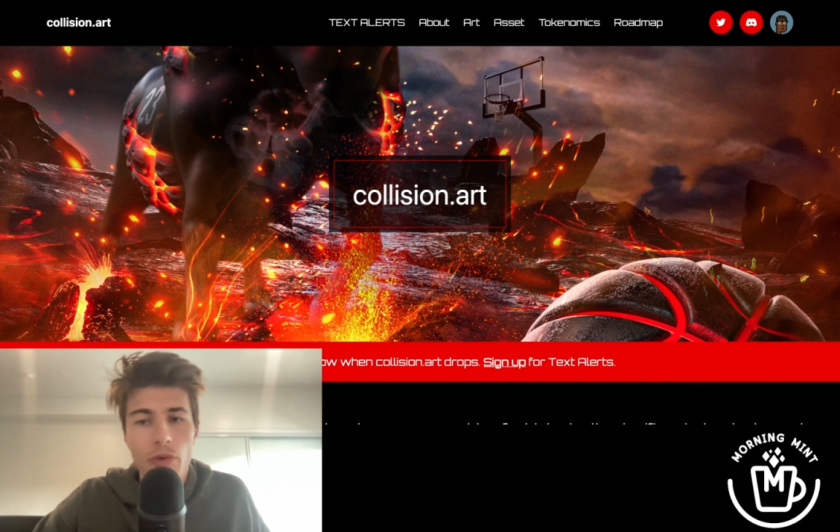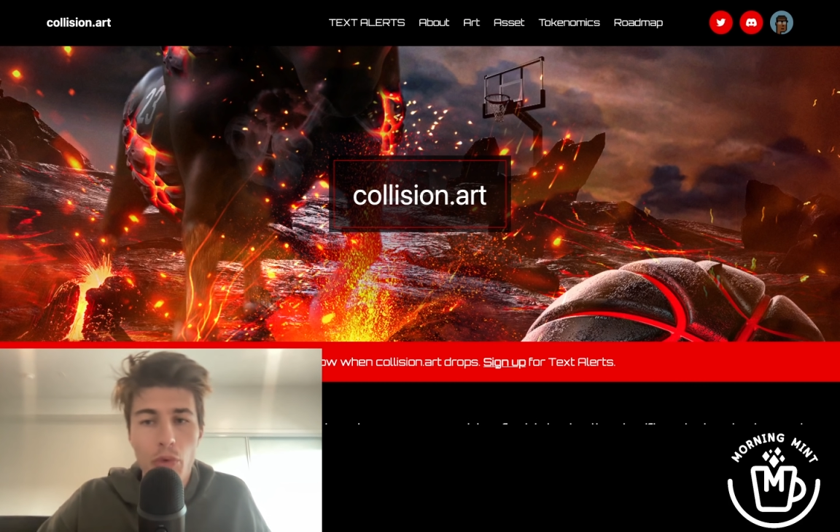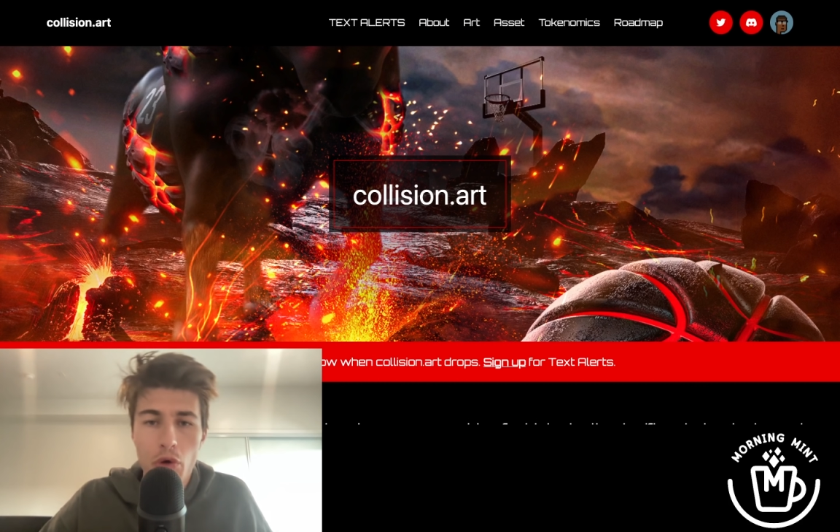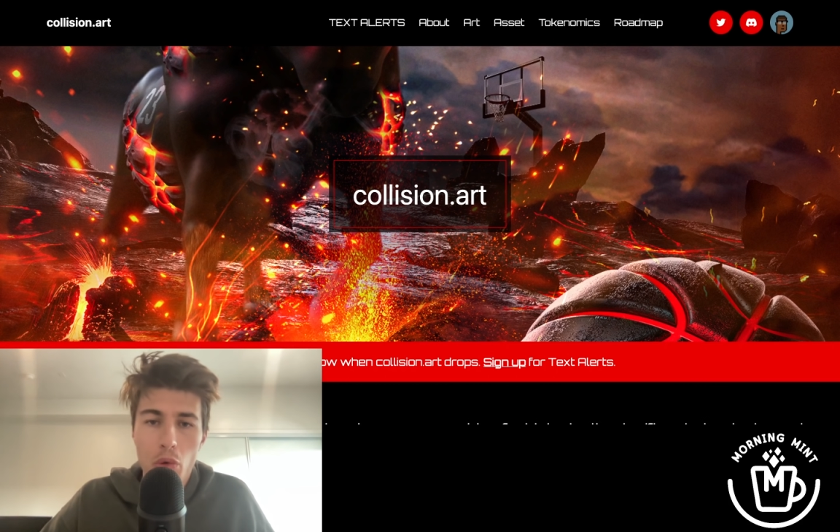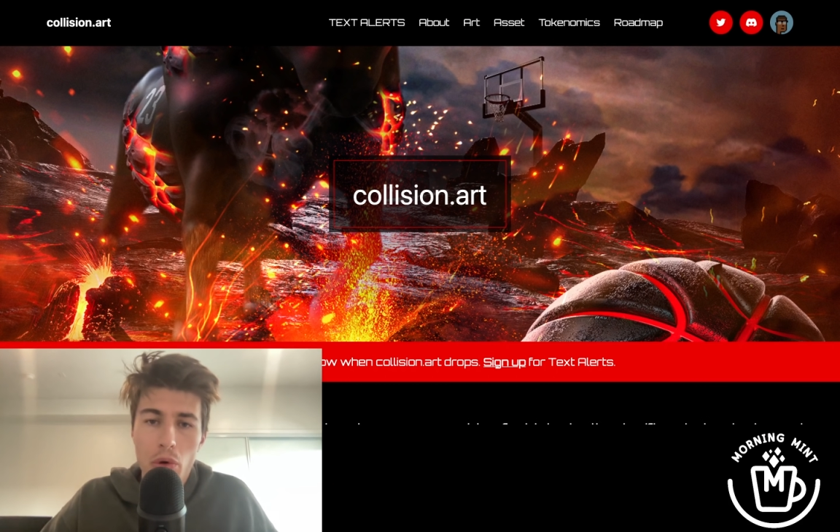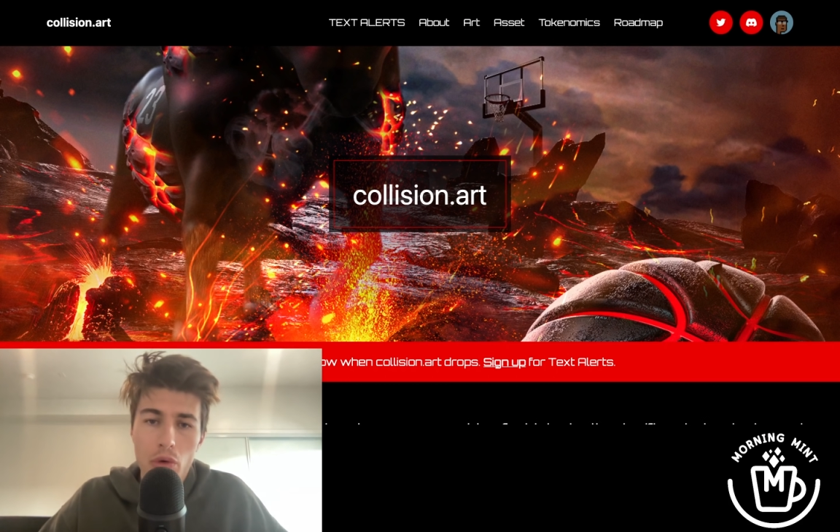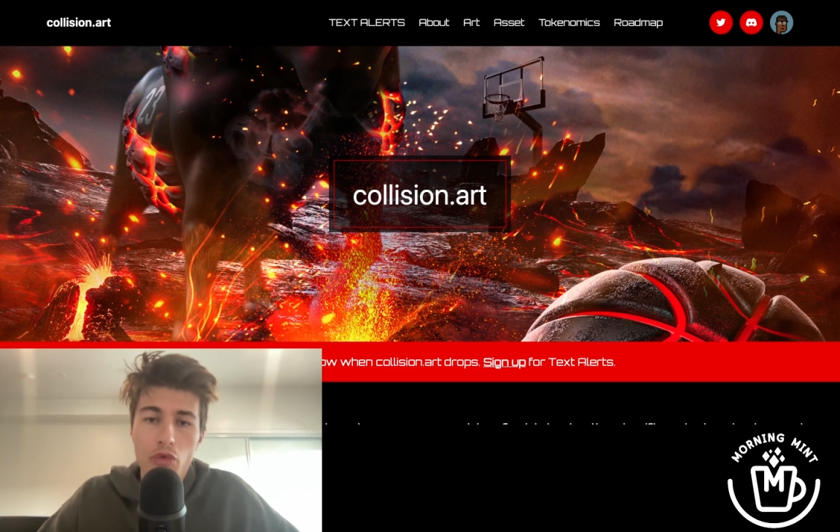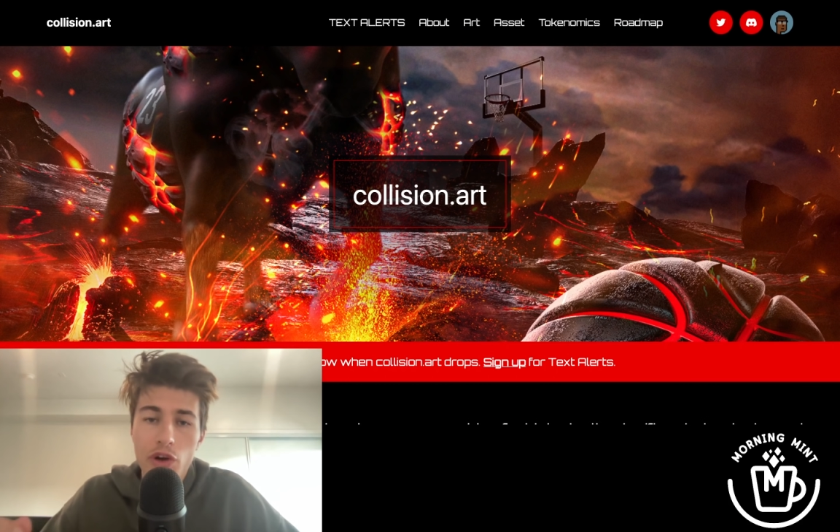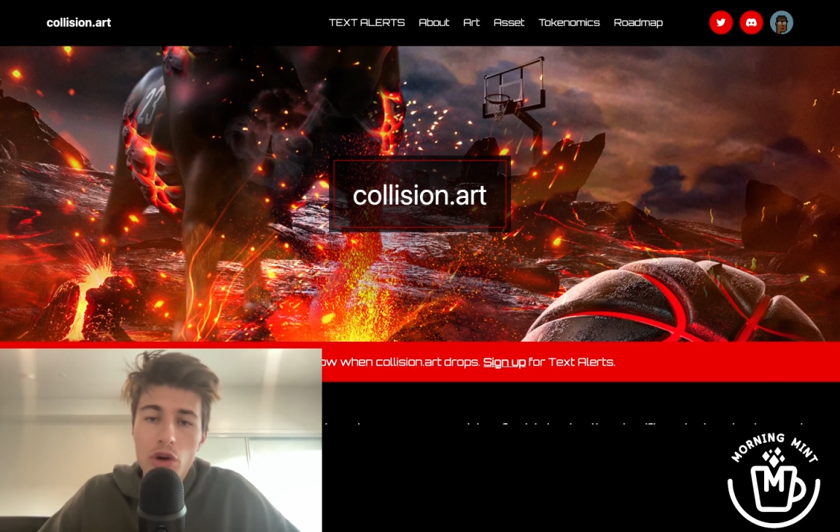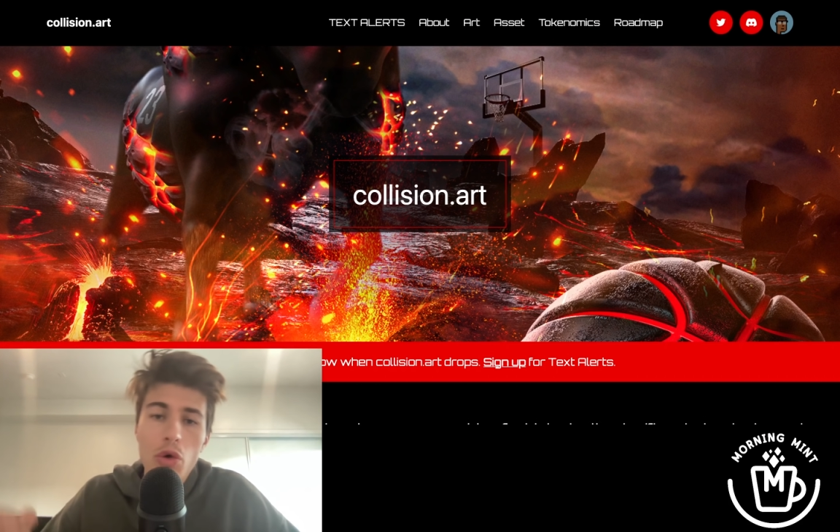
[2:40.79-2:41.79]

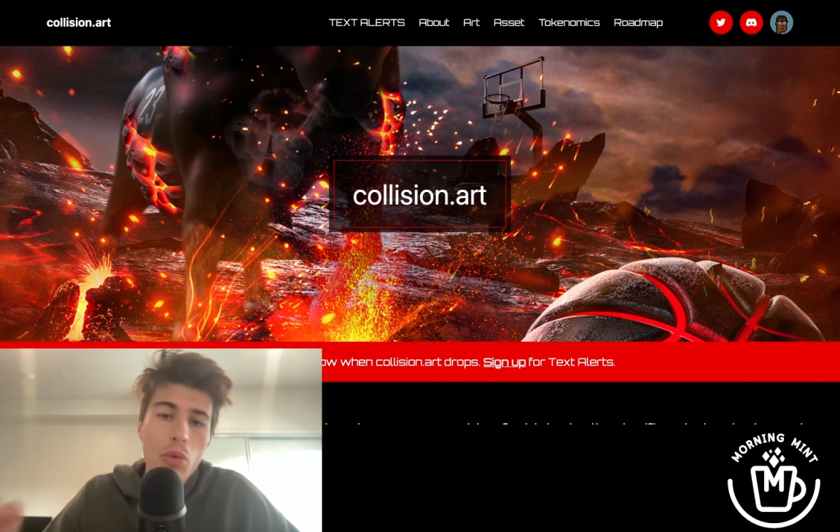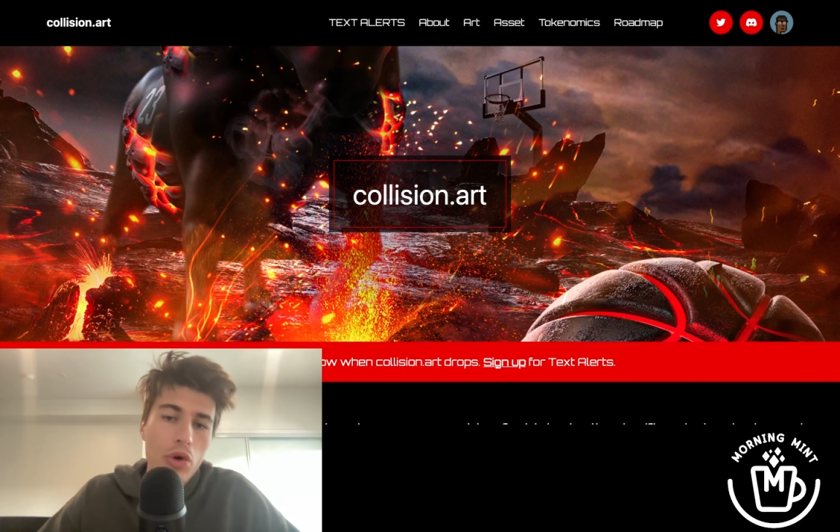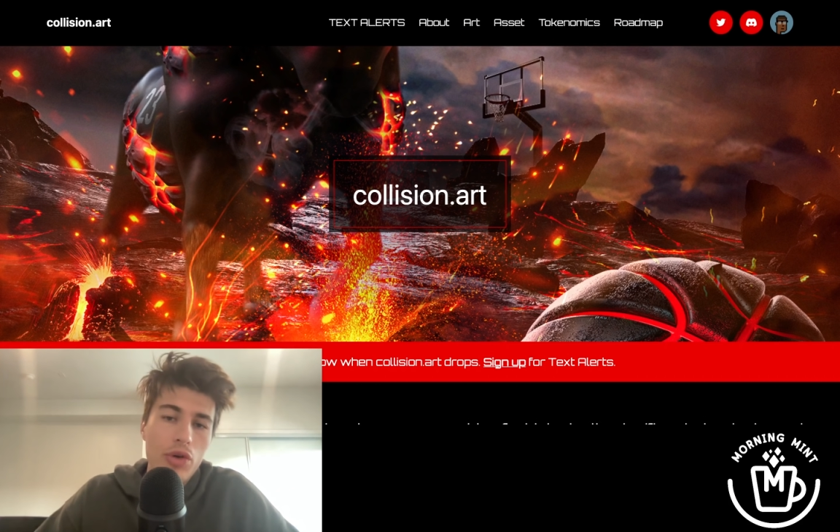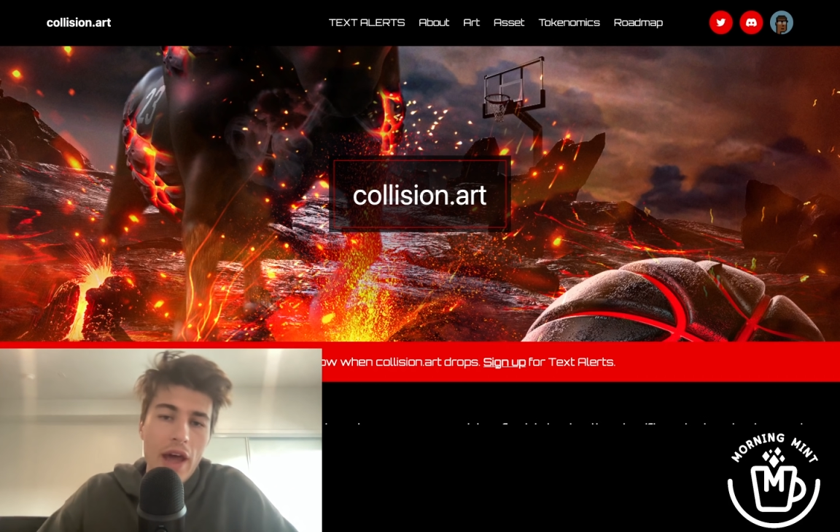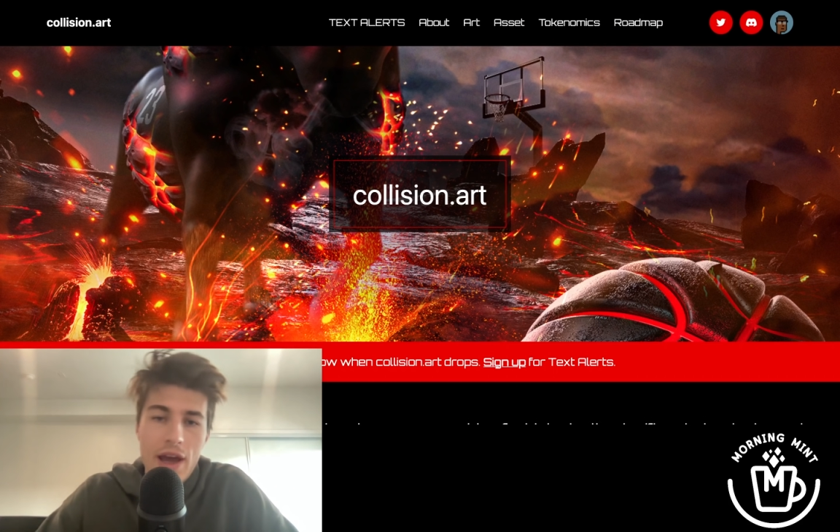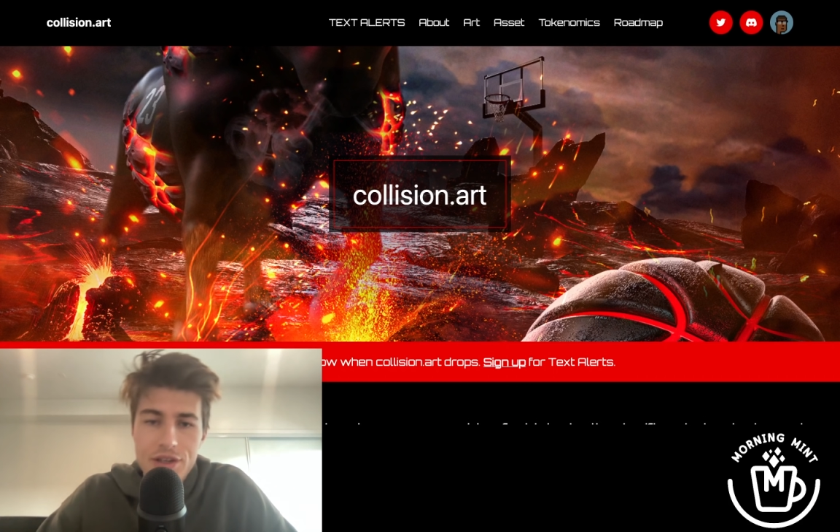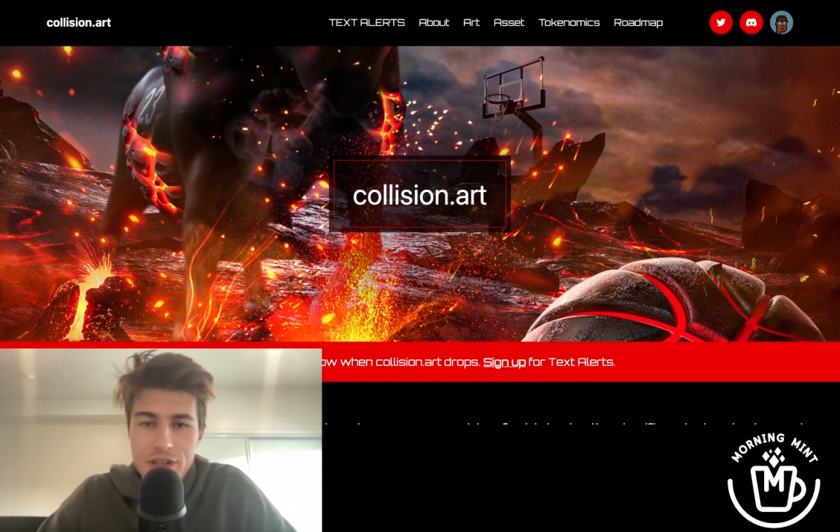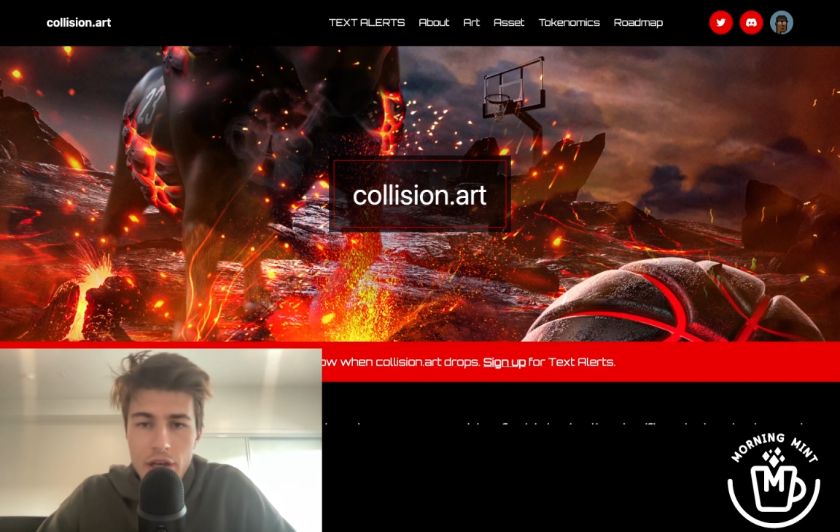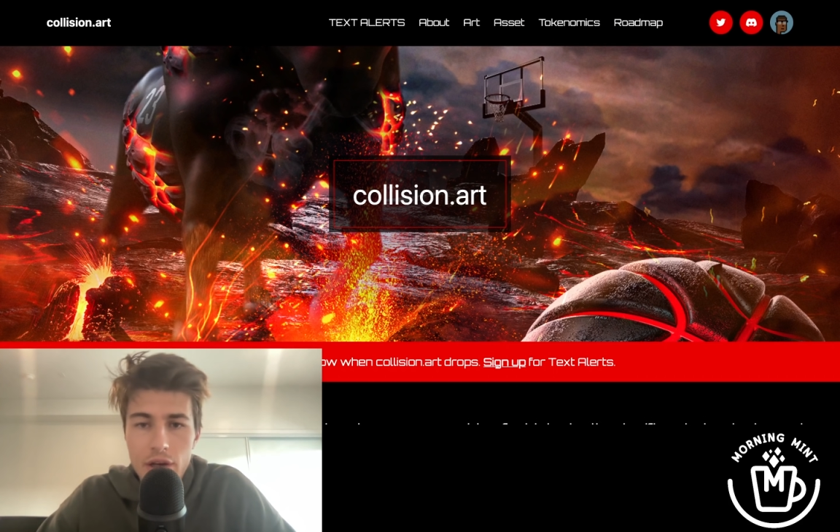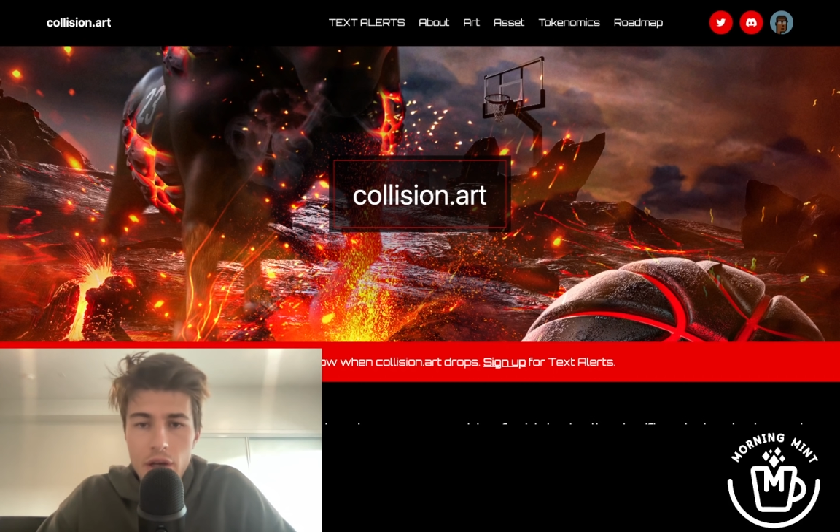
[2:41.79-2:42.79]
real world
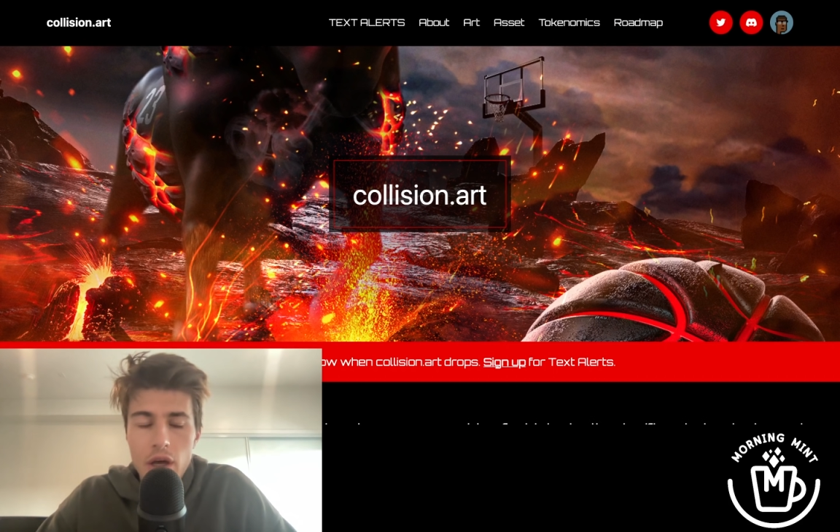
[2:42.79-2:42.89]
asset.